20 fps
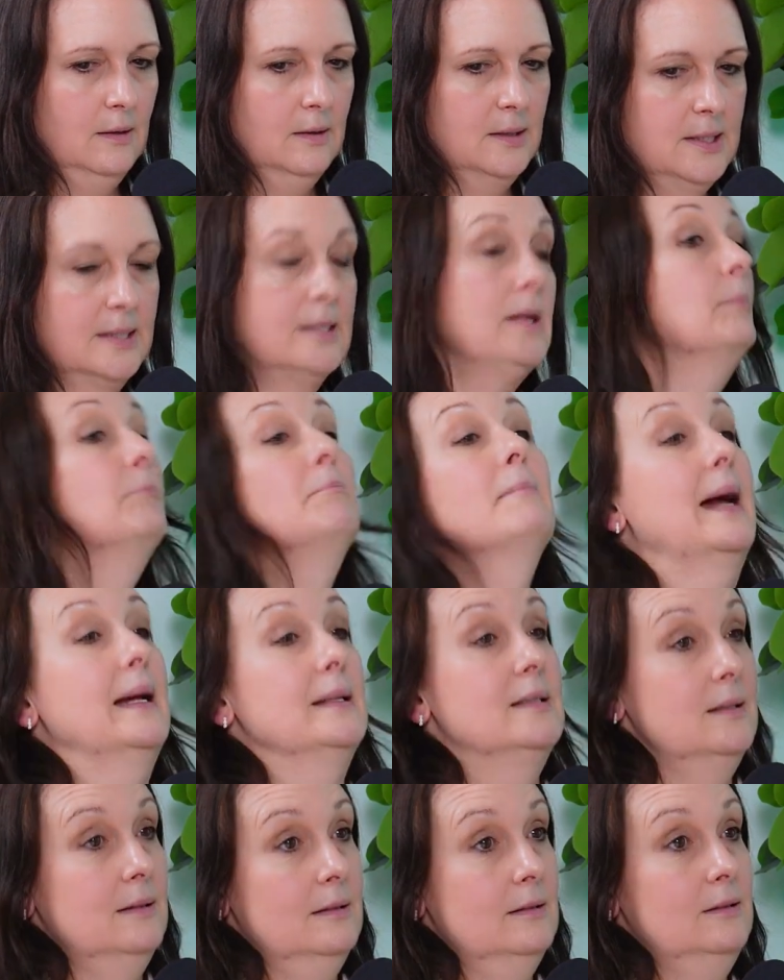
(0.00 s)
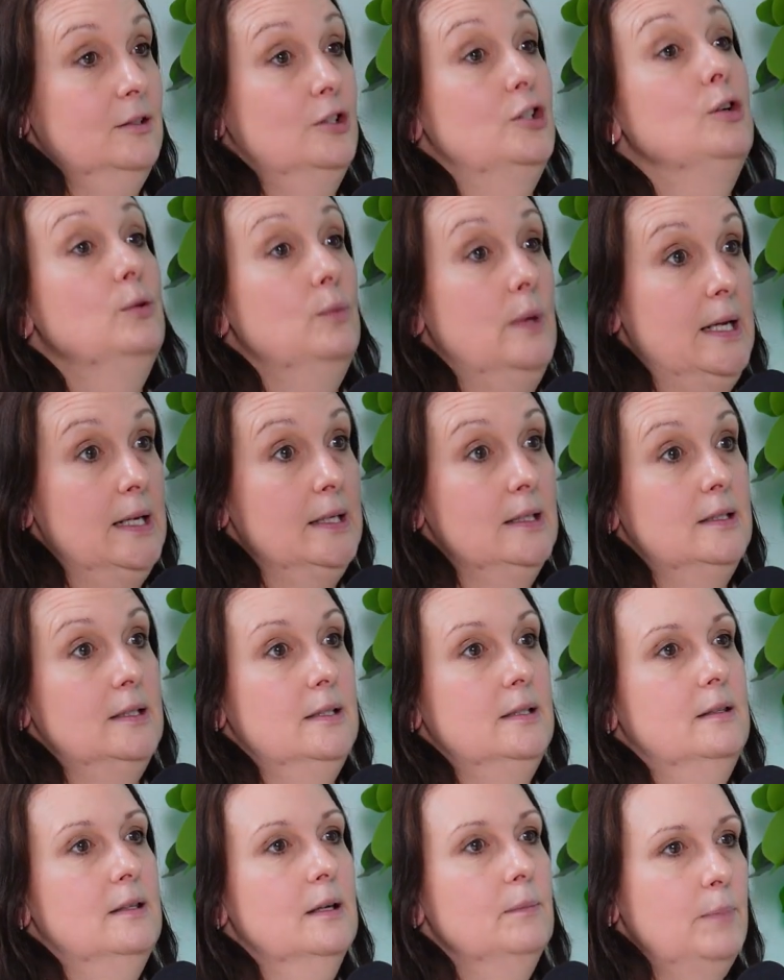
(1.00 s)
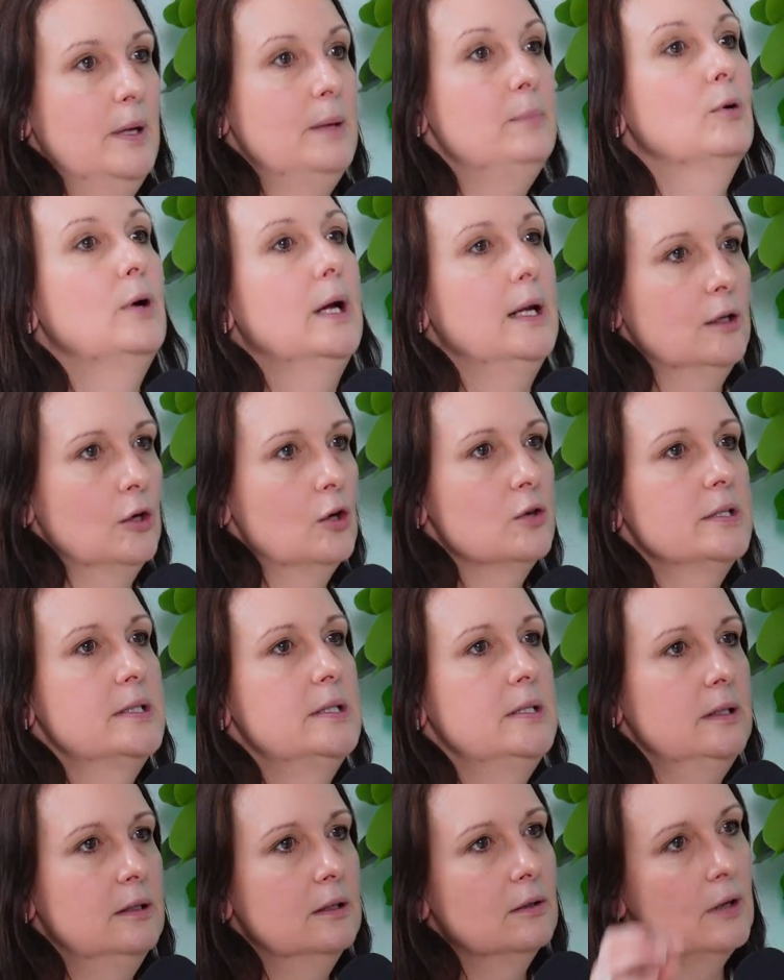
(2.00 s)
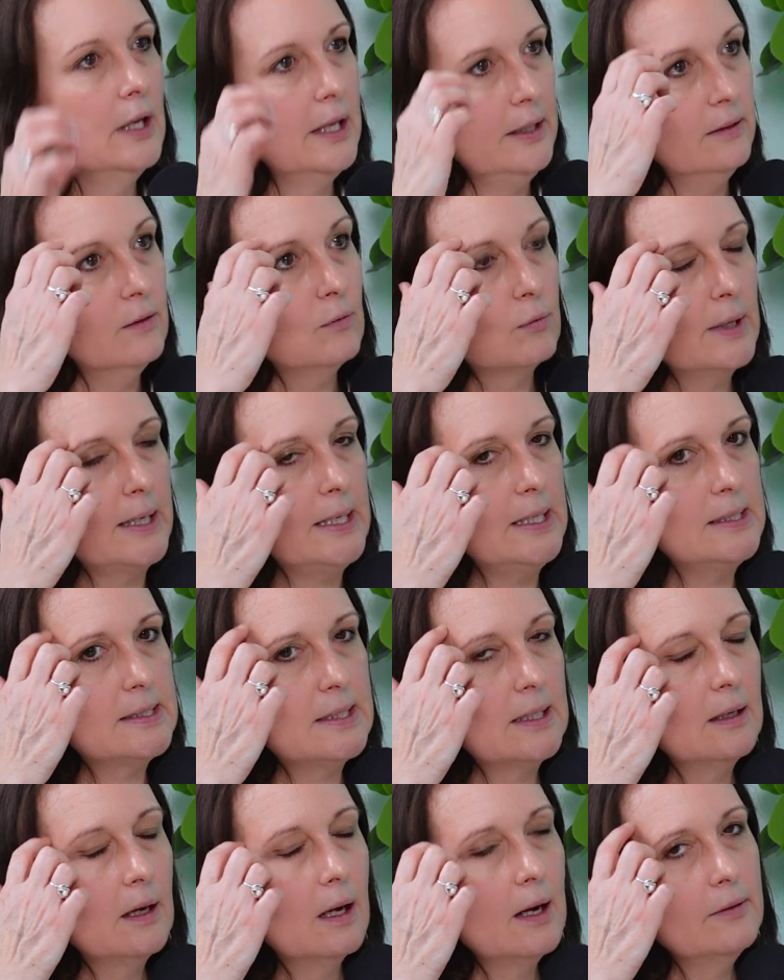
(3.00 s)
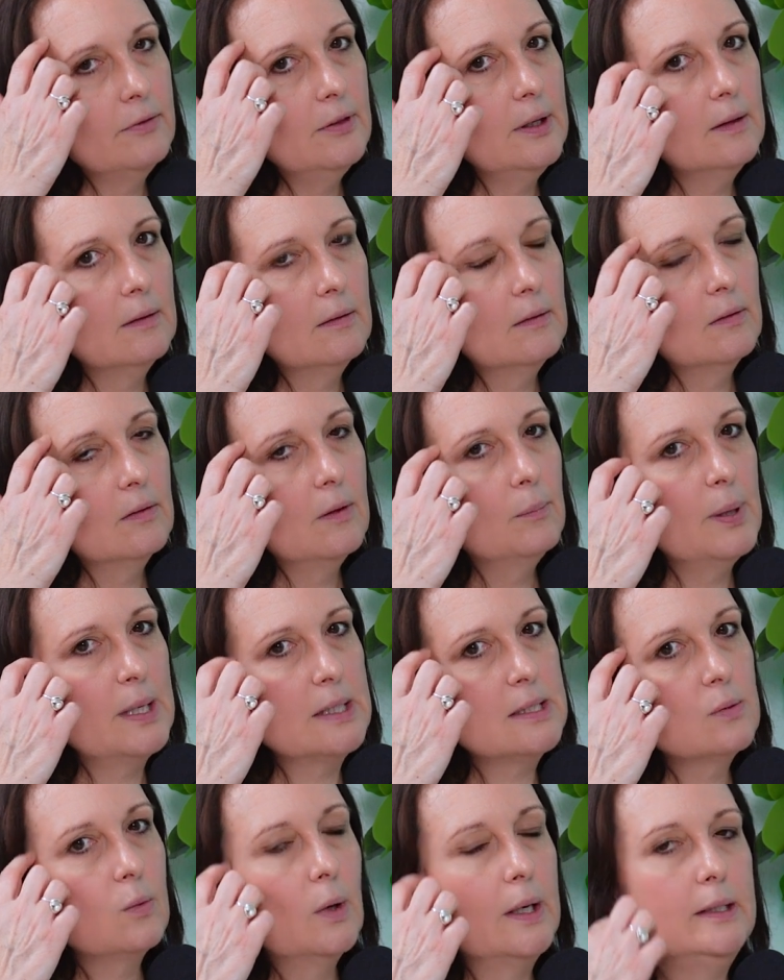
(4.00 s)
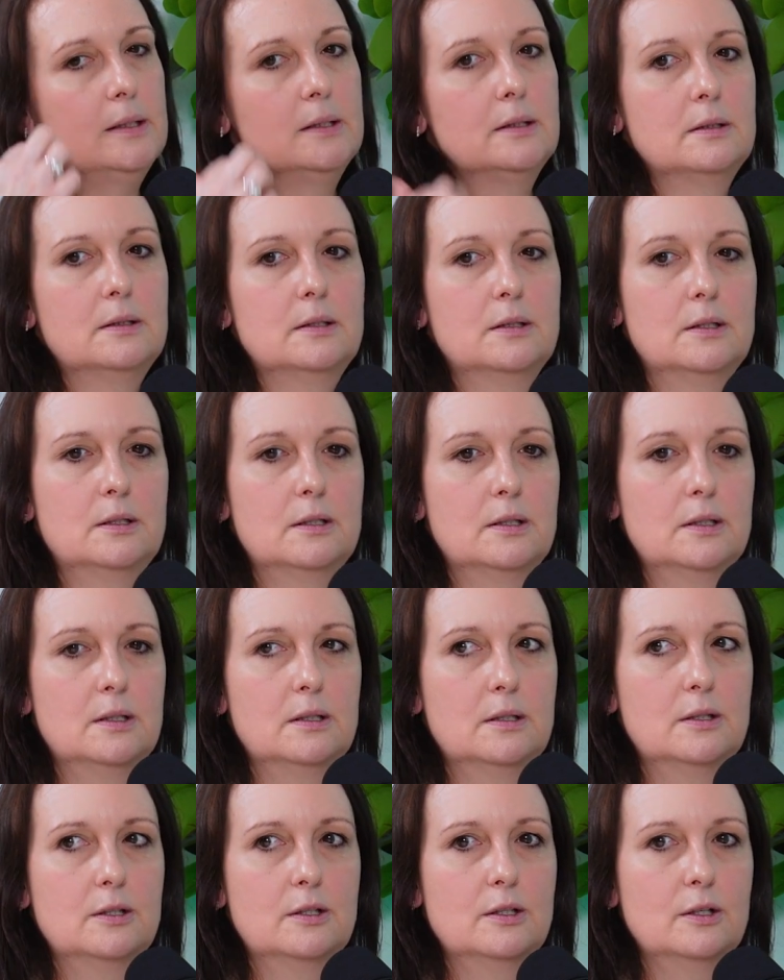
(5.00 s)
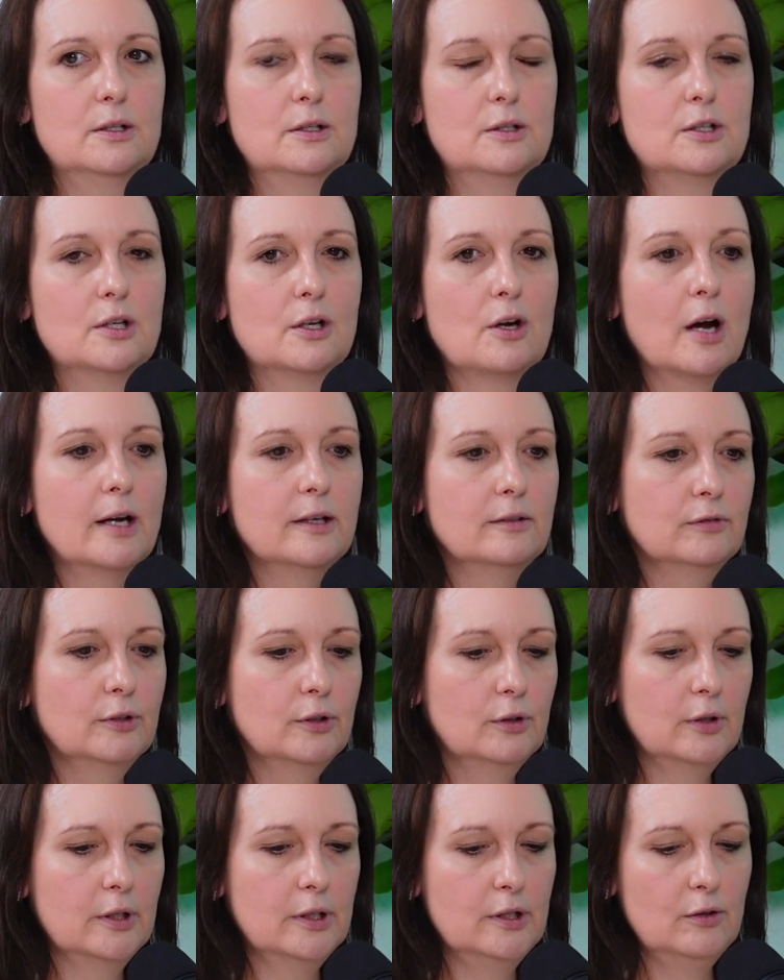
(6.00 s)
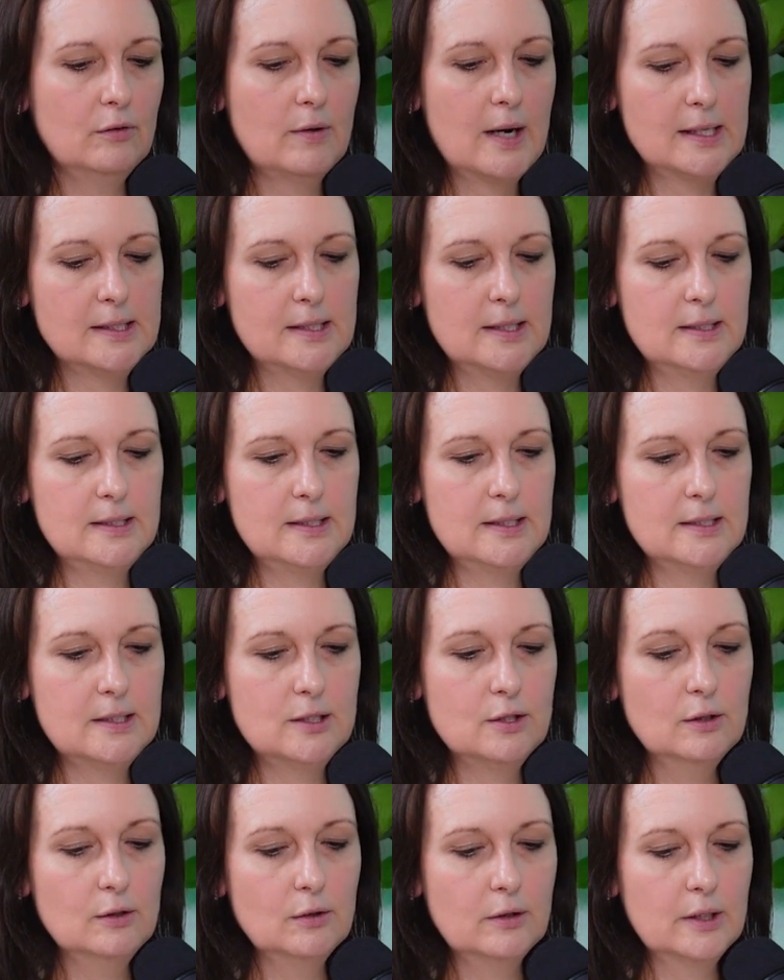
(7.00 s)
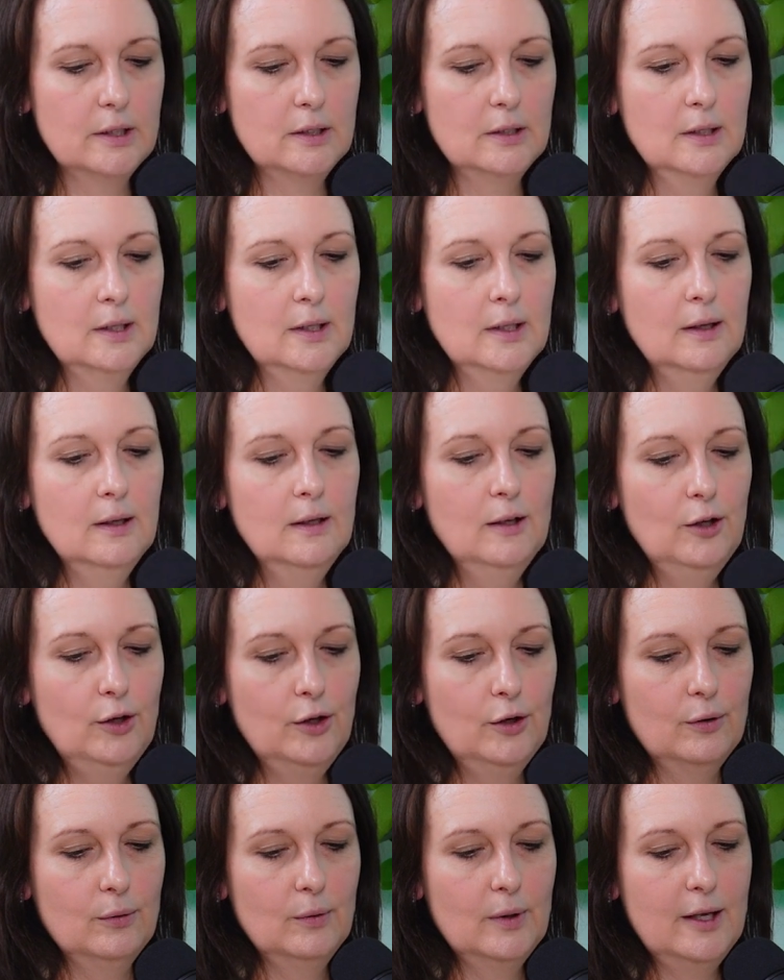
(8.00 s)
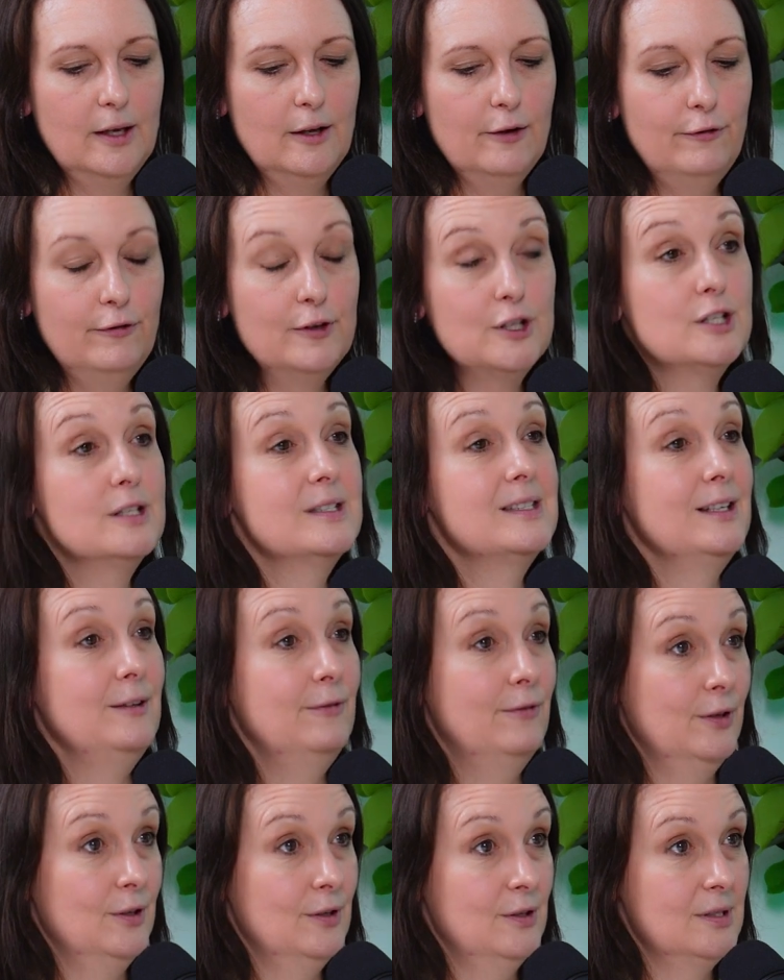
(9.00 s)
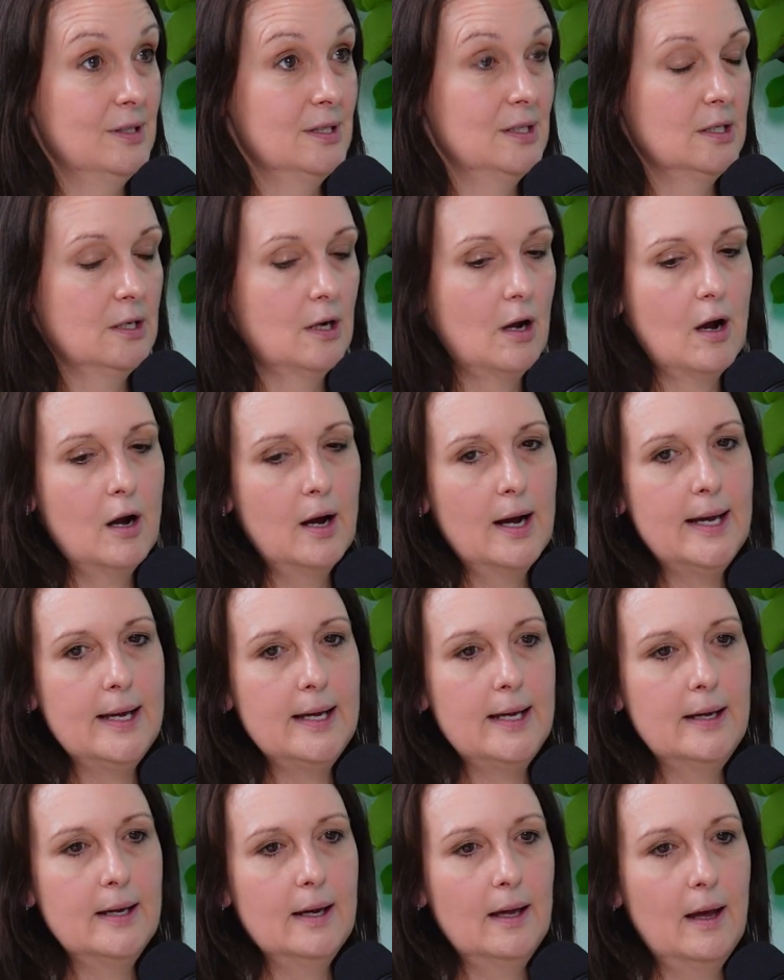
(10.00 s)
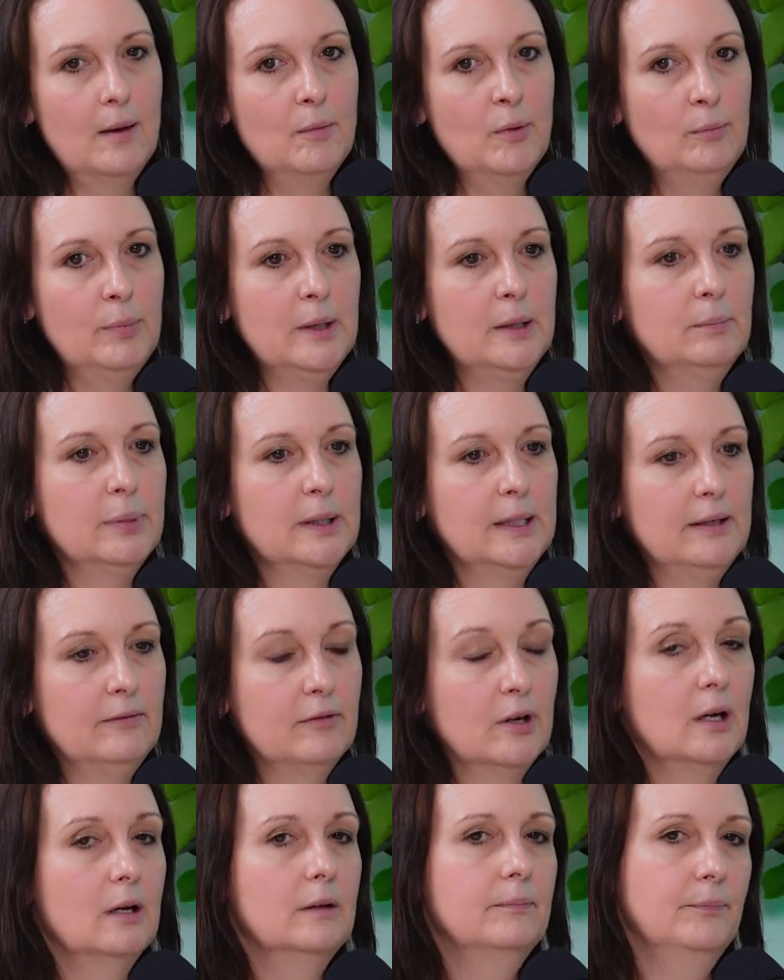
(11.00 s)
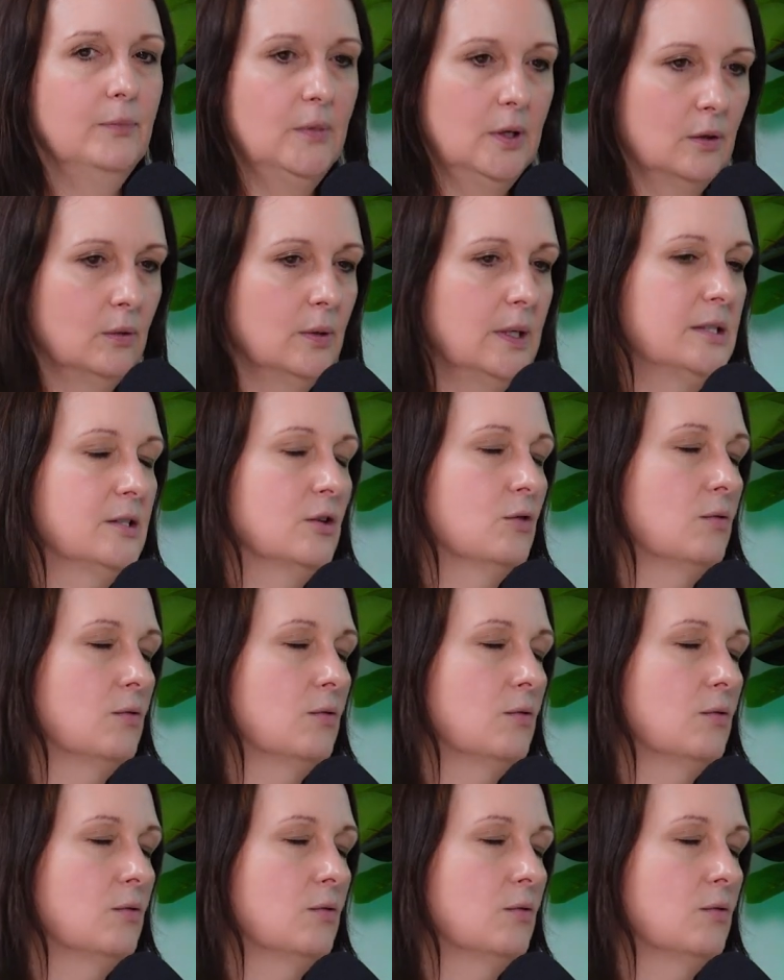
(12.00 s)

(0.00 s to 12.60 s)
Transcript: submatter to it that people get lost in the reads. And I think the best way to kind of look at your assets is to look at, efficiency first. I am a big believer, it's